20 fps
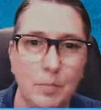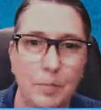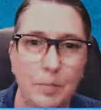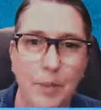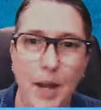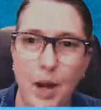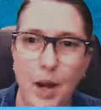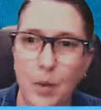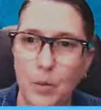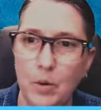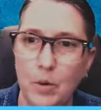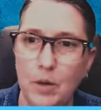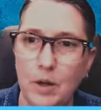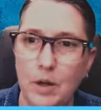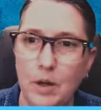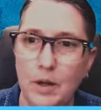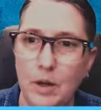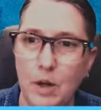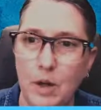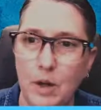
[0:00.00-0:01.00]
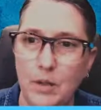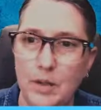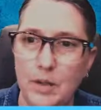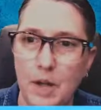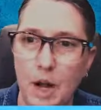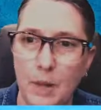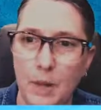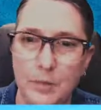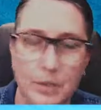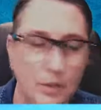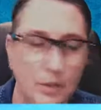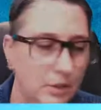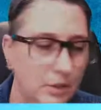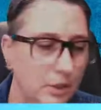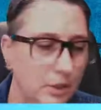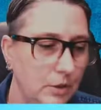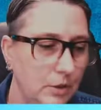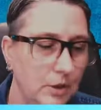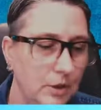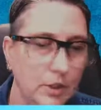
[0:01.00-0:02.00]
power and all the options
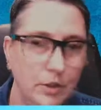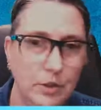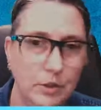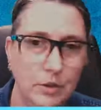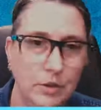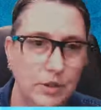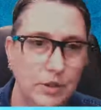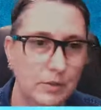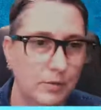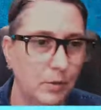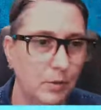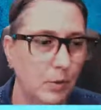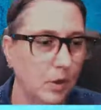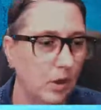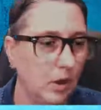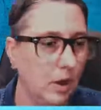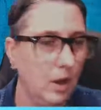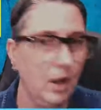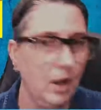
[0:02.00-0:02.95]
that you can use it for.